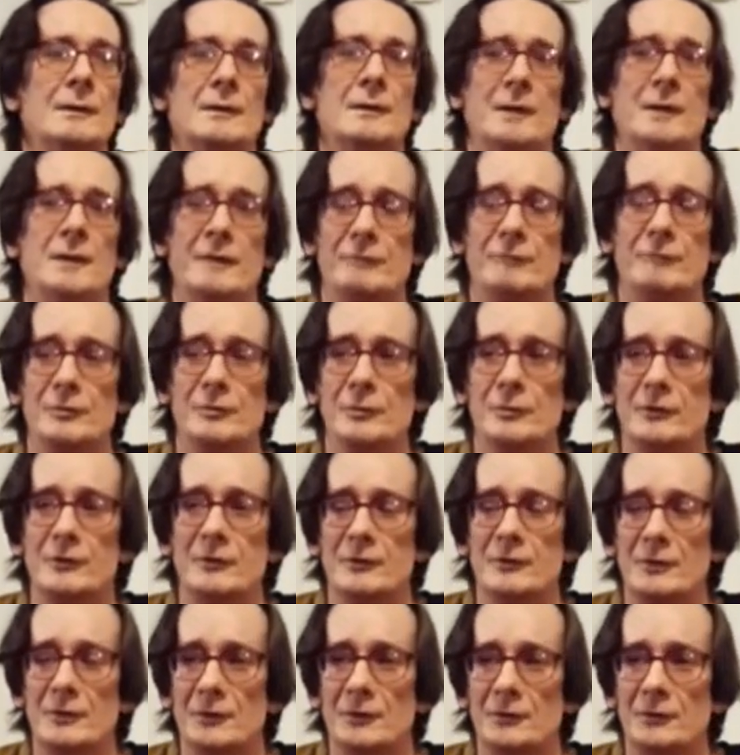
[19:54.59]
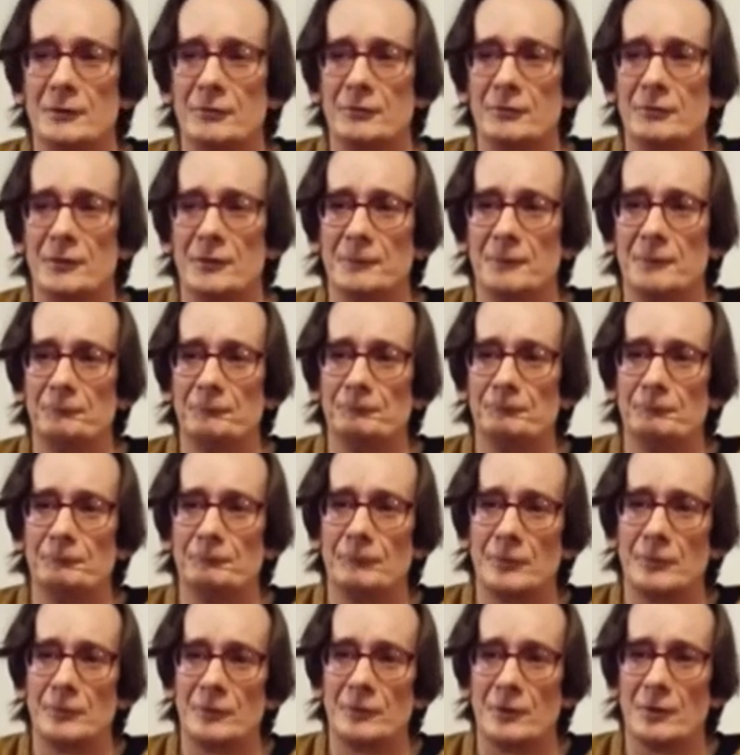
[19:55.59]
influenced a lot of
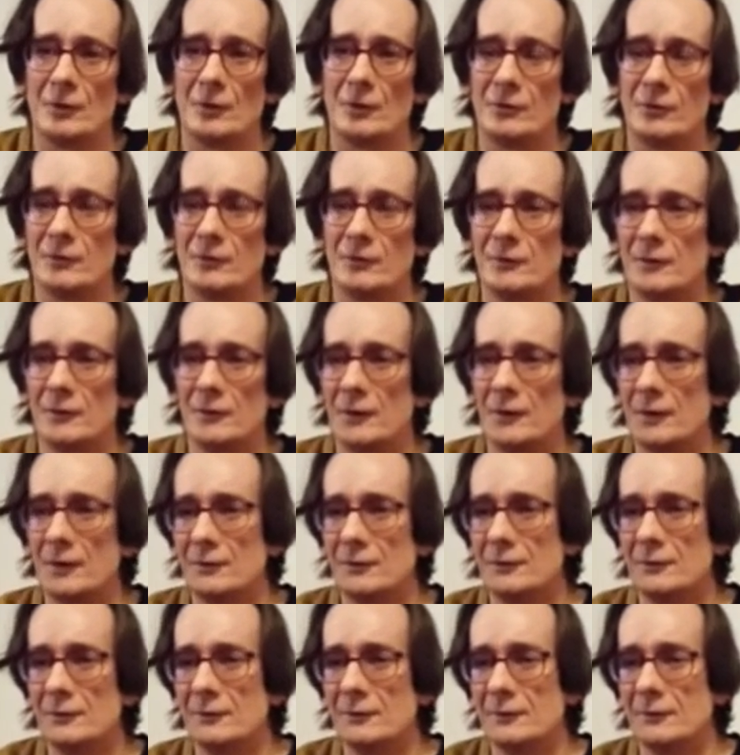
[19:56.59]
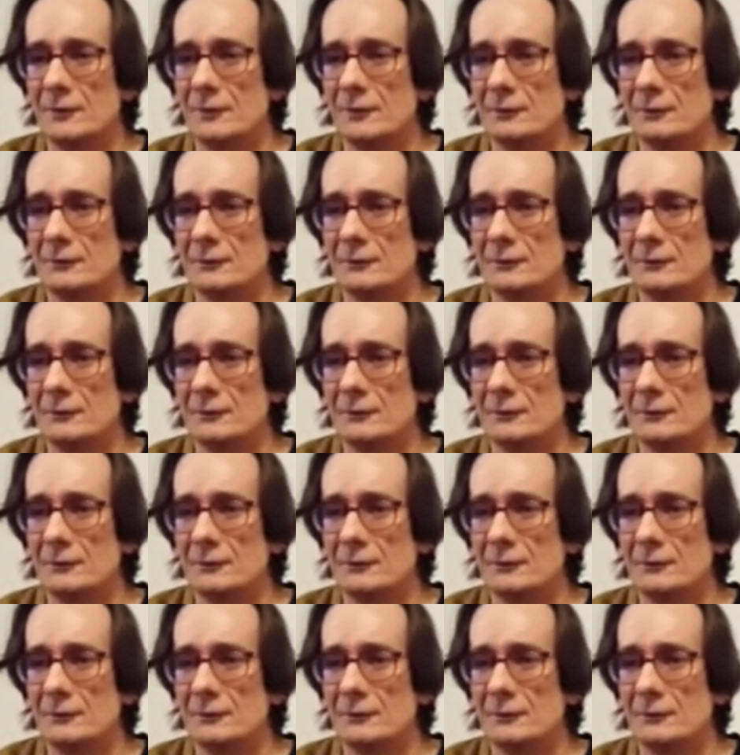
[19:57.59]
guitarists in the 80s,